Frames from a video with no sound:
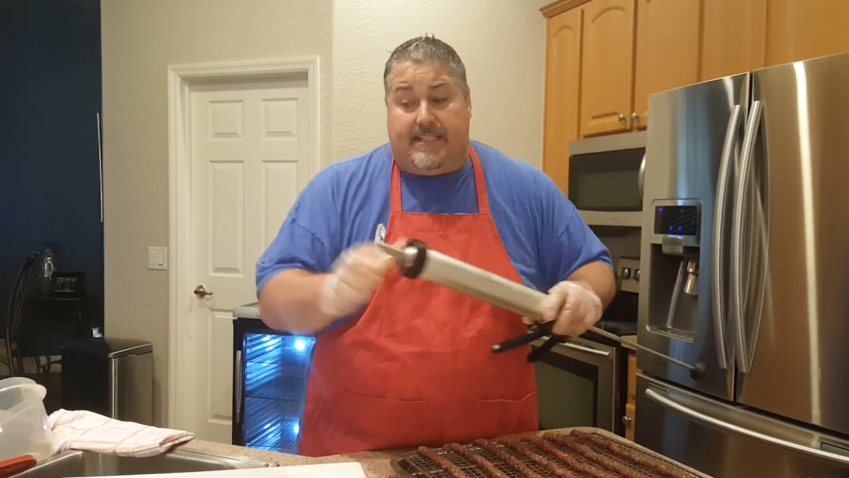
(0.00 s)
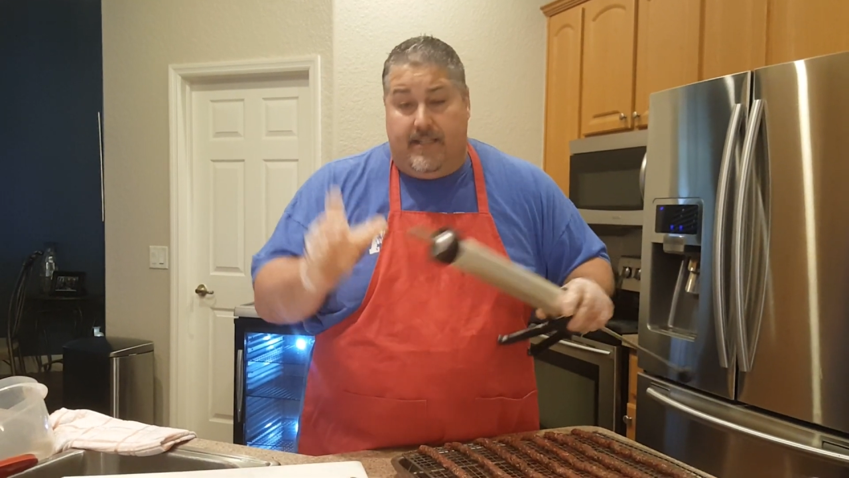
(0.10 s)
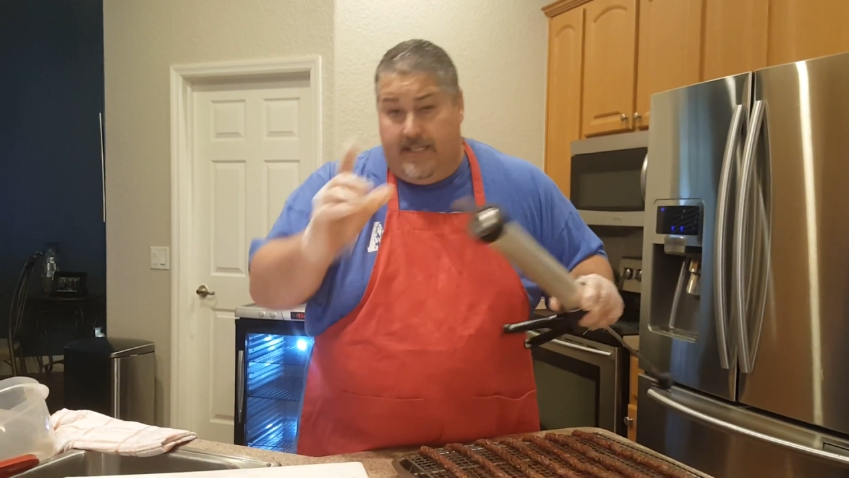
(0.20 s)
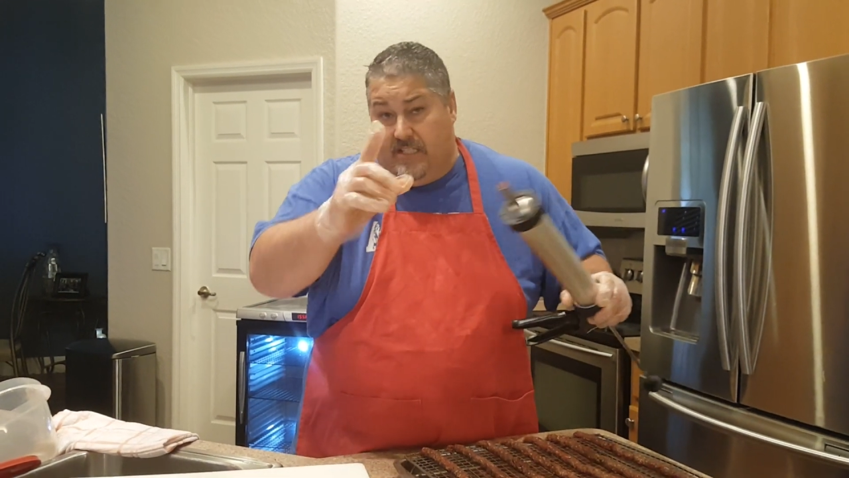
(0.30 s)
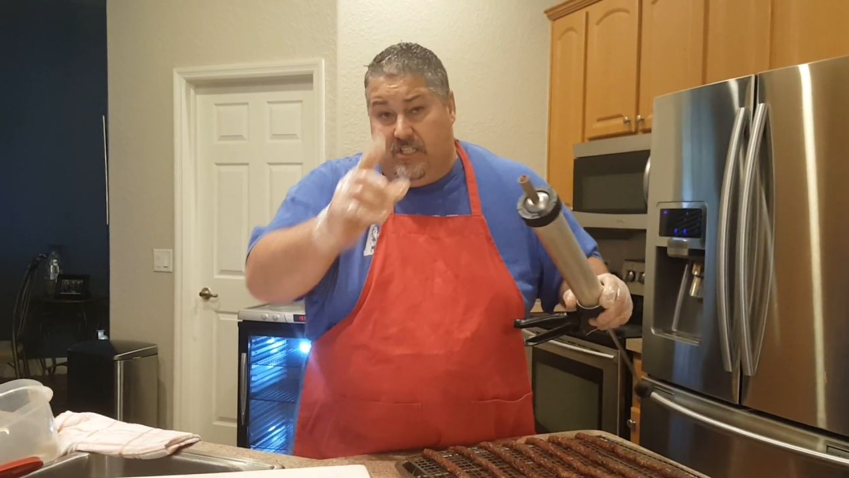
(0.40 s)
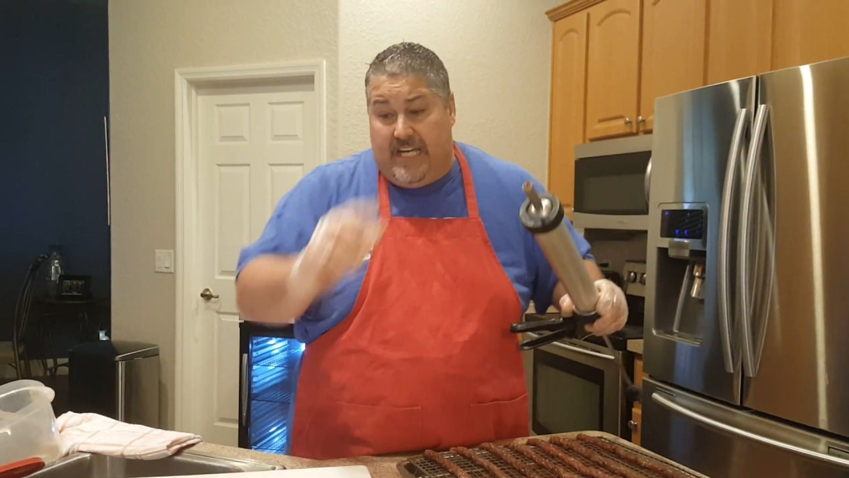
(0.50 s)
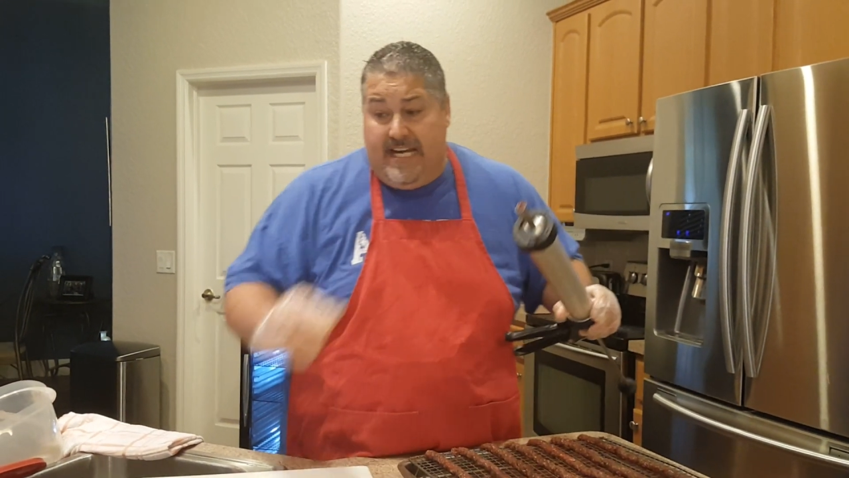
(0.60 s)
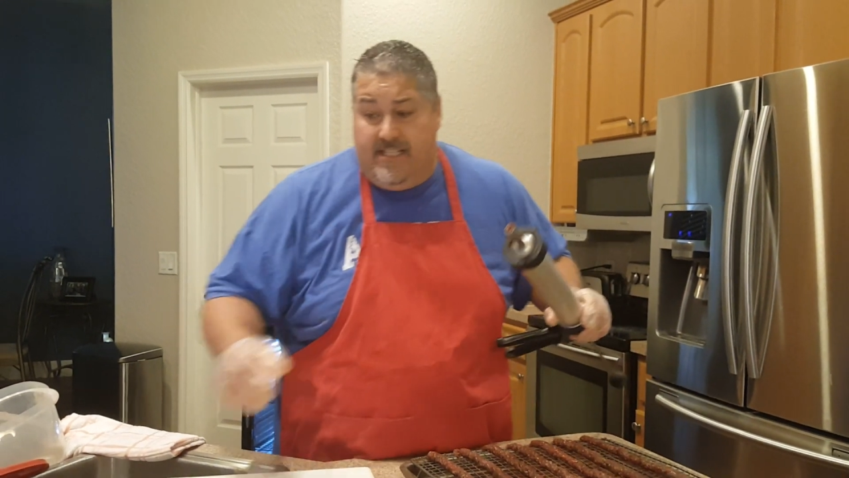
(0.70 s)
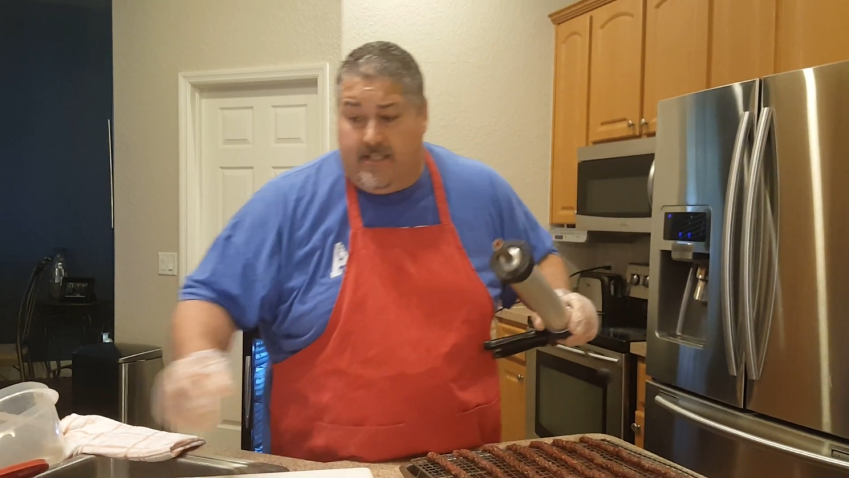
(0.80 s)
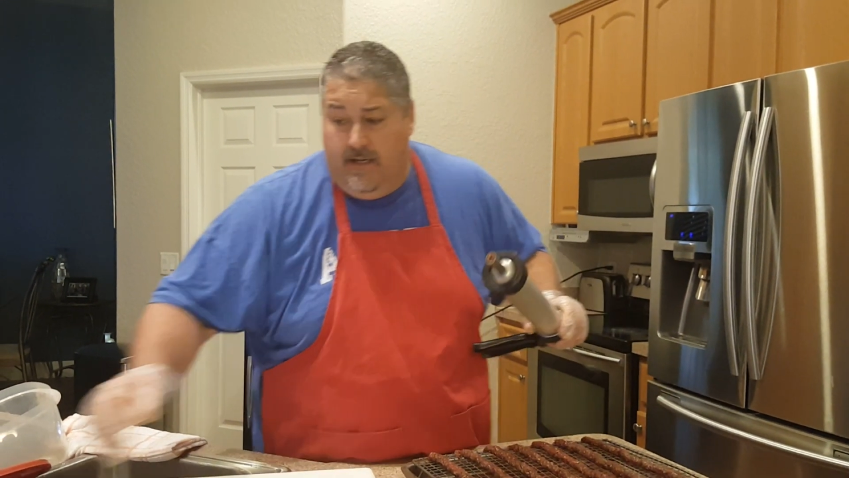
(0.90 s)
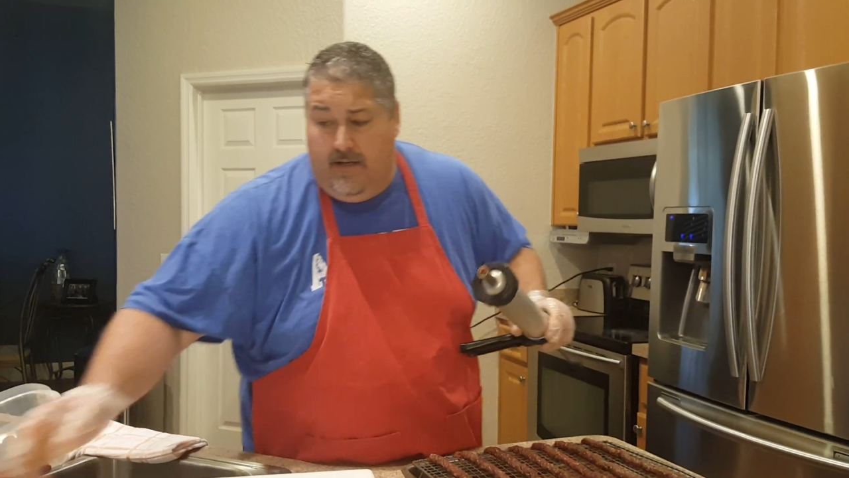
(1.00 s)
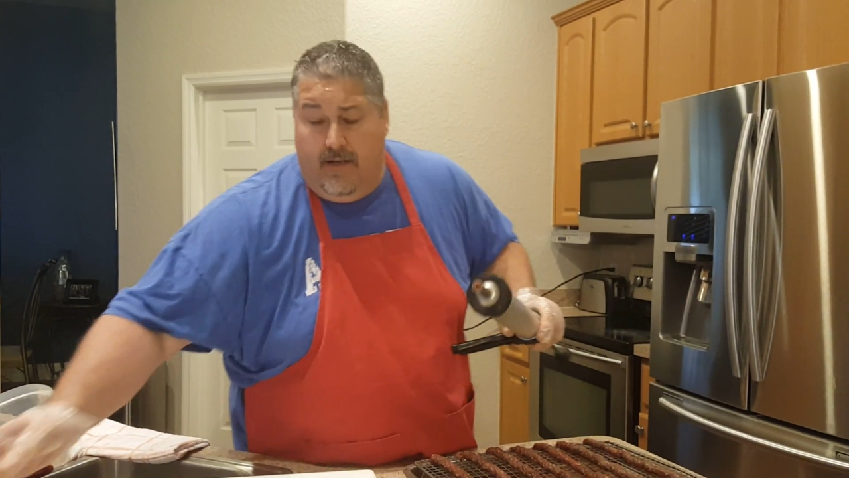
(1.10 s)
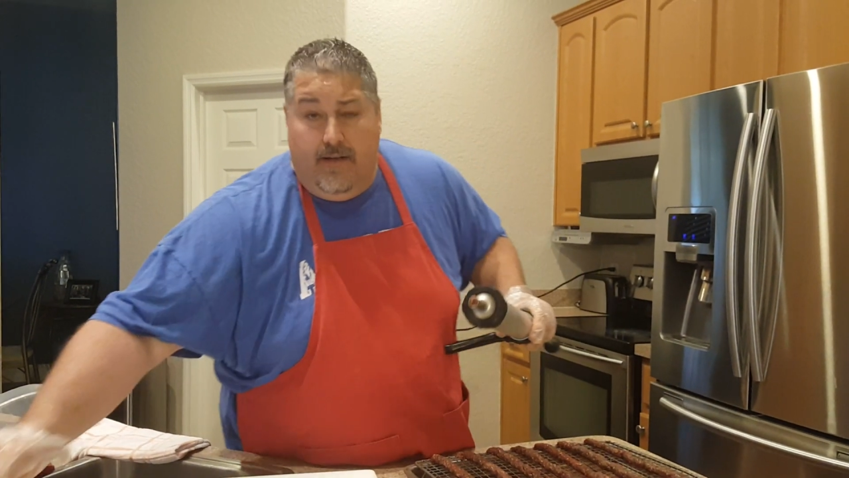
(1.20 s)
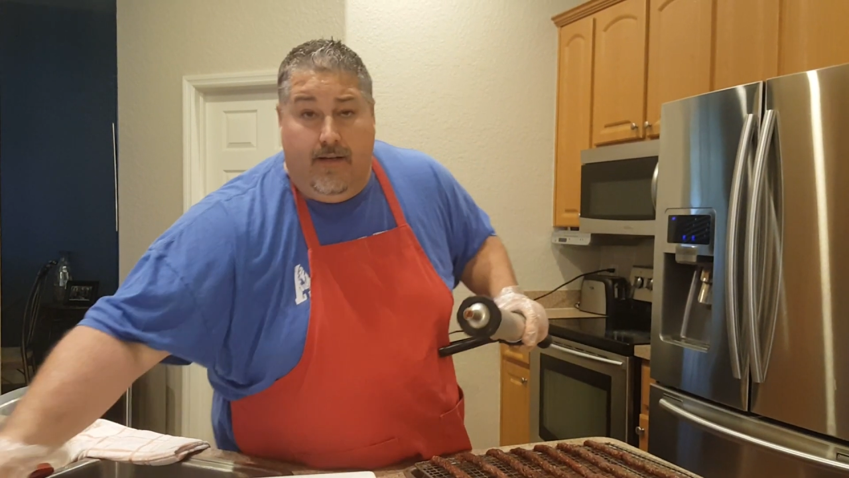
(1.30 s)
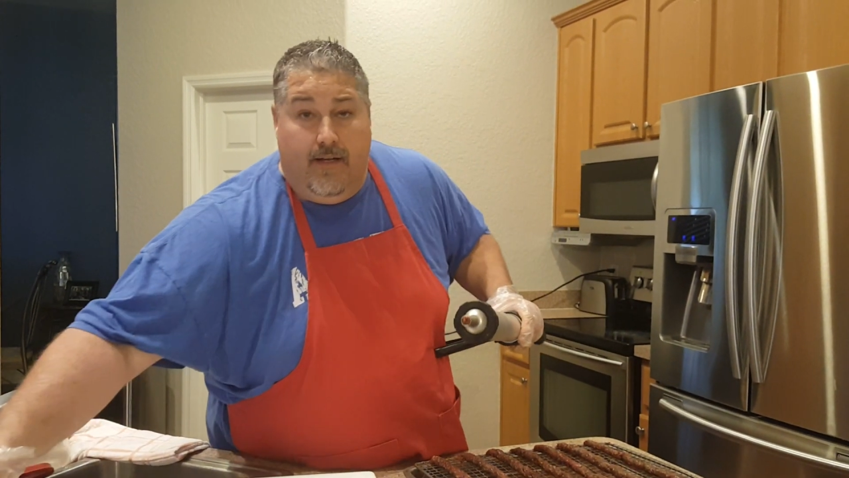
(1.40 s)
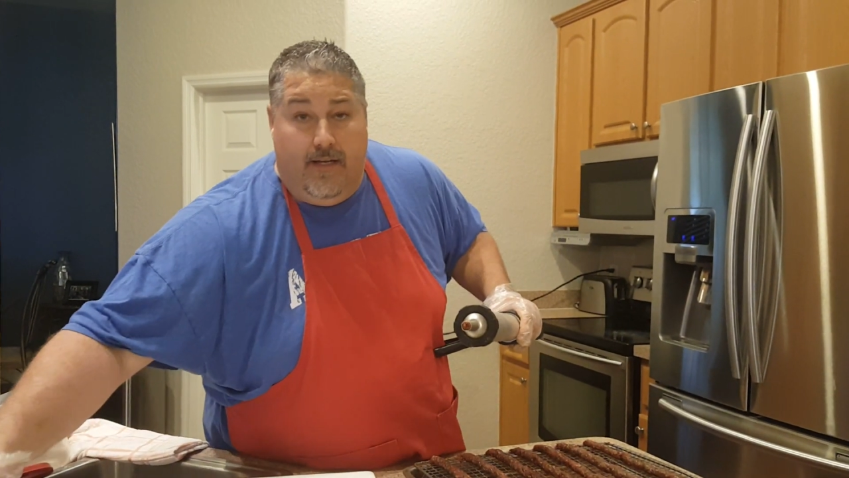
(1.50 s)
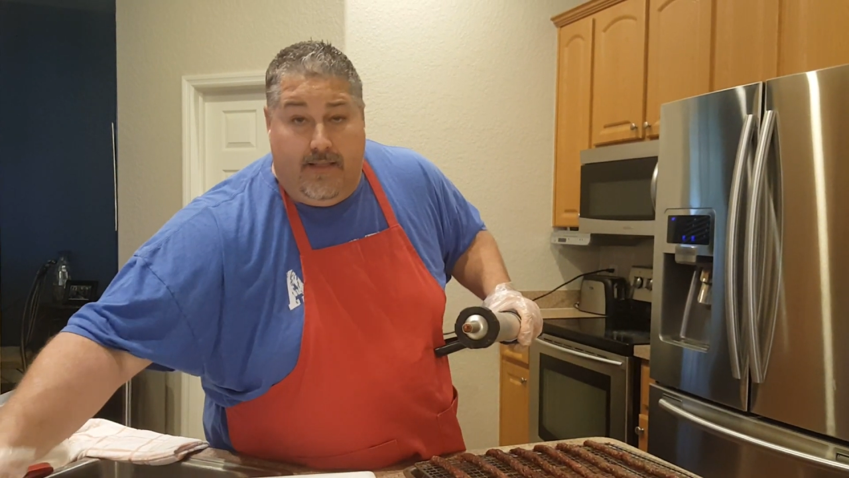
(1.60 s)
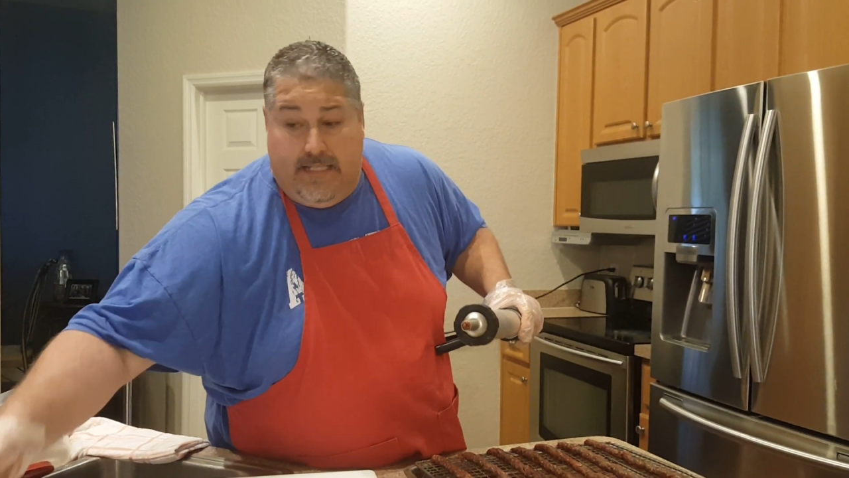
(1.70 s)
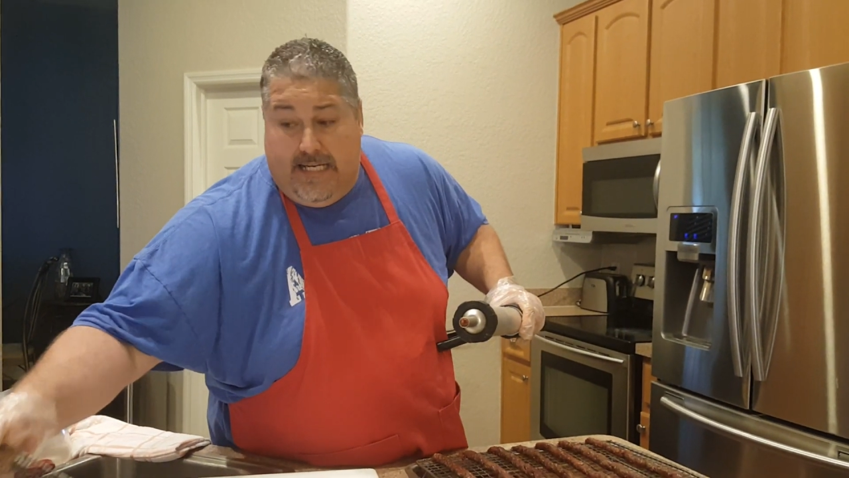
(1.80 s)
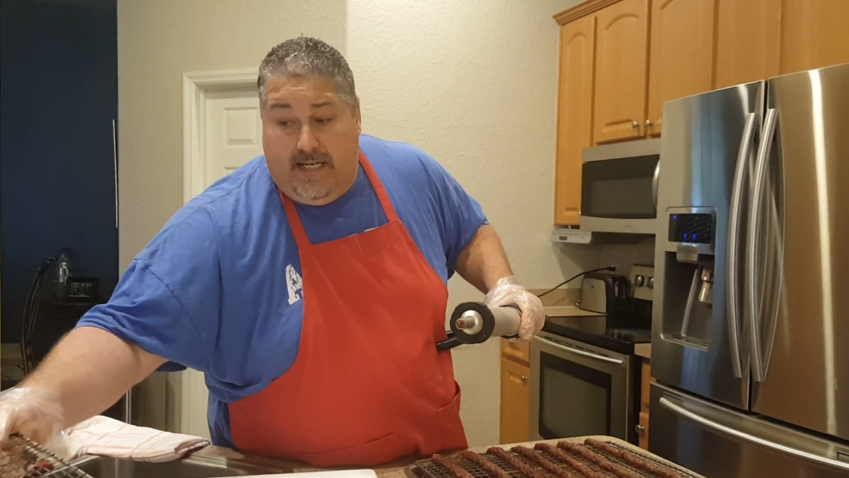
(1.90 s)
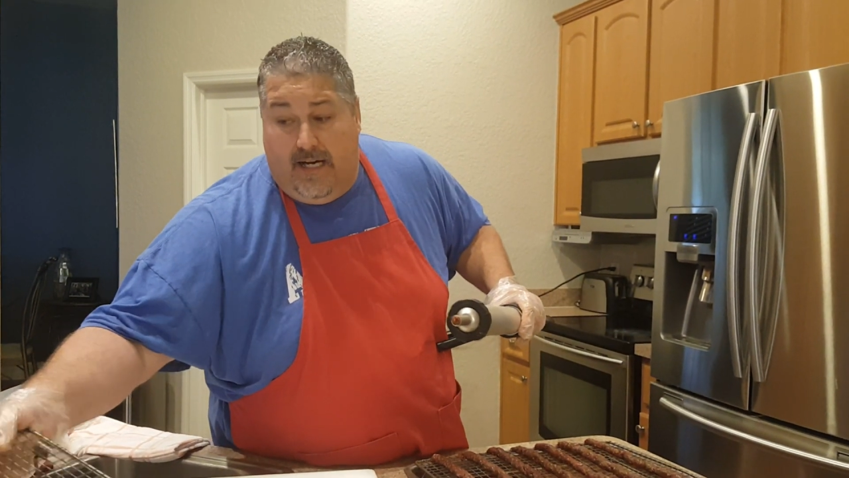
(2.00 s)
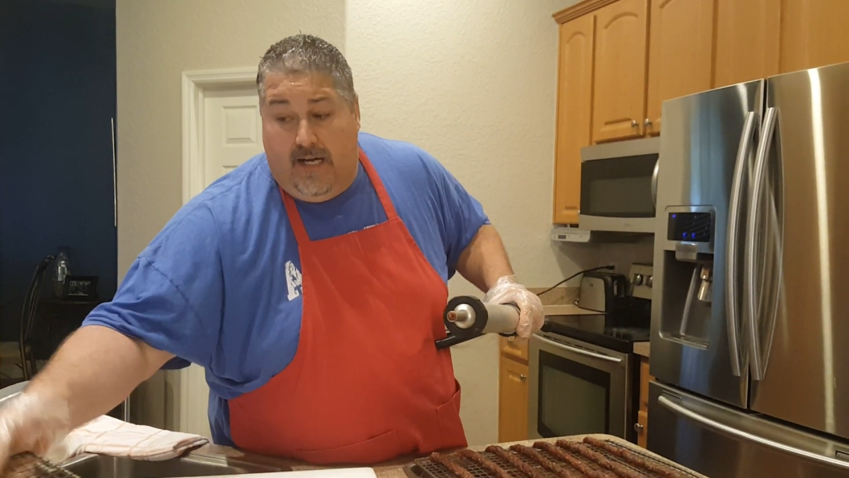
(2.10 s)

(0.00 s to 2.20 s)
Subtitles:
It doesn't change the